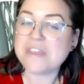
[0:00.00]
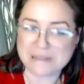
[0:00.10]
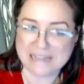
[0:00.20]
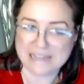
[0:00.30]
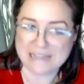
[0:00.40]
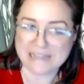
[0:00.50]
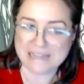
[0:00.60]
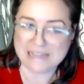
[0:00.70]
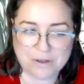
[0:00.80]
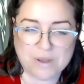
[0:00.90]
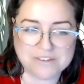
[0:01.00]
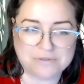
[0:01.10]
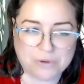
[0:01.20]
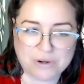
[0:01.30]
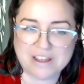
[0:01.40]
plants of Southwest
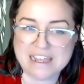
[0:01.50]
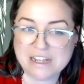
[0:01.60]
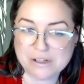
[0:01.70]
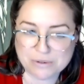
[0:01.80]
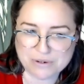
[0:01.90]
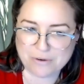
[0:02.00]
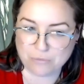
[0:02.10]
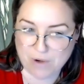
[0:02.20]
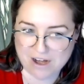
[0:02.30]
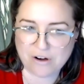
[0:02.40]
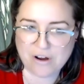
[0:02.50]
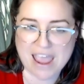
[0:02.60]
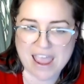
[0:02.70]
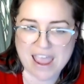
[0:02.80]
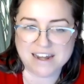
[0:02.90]
Florida, including rare
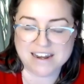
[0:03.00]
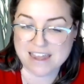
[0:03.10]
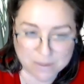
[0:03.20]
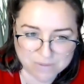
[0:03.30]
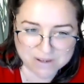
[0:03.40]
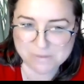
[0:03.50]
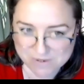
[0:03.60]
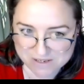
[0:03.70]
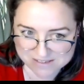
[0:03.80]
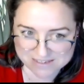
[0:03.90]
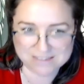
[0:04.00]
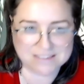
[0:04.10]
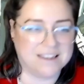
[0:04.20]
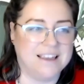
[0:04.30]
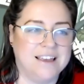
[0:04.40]
and endemic
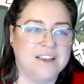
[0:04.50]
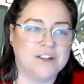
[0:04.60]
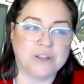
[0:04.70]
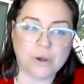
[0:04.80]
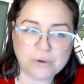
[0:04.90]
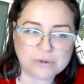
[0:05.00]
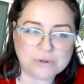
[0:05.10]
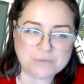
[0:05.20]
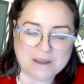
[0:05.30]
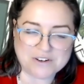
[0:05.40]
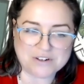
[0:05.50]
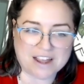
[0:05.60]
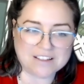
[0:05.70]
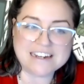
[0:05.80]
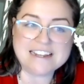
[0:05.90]
species, local
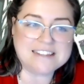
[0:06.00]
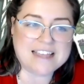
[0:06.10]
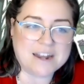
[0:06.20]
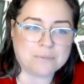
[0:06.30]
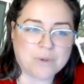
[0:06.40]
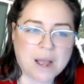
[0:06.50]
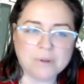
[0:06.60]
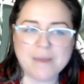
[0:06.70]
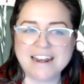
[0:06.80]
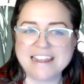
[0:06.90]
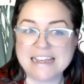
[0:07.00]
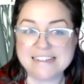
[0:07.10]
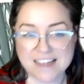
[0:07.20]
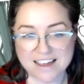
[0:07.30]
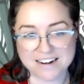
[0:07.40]
specialities, and problematic
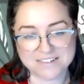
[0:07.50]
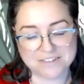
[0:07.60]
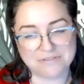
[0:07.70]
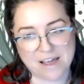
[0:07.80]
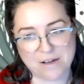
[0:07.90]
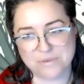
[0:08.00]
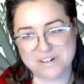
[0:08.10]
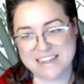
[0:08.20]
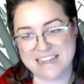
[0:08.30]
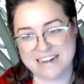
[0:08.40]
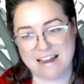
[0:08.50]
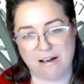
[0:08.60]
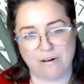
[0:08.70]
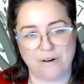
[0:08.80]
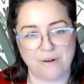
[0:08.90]
exotics found in
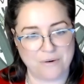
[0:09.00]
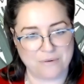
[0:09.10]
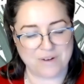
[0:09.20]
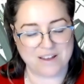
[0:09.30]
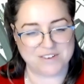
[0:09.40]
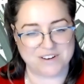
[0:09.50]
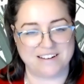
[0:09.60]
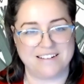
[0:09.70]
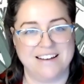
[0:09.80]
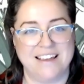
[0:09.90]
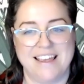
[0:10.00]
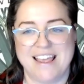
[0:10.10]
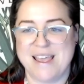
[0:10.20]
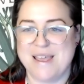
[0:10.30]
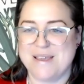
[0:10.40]
our region.
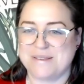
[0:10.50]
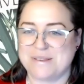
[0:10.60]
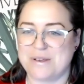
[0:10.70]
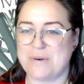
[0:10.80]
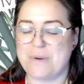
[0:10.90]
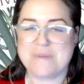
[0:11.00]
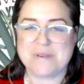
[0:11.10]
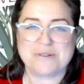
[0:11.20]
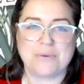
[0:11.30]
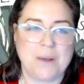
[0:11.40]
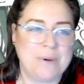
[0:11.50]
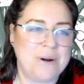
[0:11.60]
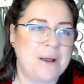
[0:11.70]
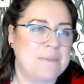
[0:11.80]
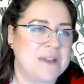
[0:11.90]
So Mr.
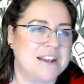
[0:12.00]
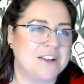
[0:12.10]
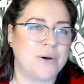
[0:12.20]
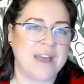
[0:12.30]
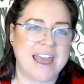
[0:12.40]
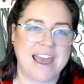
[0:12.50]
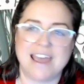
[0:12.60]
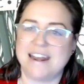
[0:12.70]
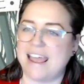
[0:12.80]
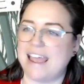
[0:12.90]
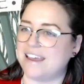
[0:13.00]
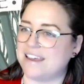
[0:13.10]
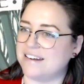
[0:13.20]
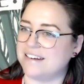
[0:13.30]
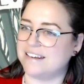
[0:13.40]
Weber, I'm gonna go ahead
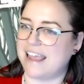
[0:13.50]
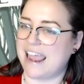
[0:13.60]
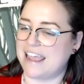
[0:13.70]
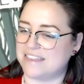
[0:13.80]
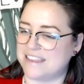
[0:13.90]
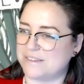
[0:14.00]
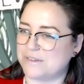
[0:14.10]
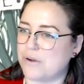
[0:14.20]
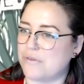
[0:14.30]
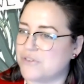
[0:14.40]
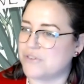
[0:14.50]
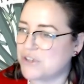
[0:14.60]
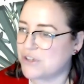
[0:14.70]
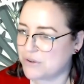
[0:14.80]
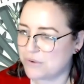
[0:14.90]
and hand things over to
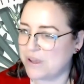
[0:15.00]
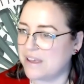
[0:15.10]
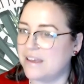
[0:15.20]
you.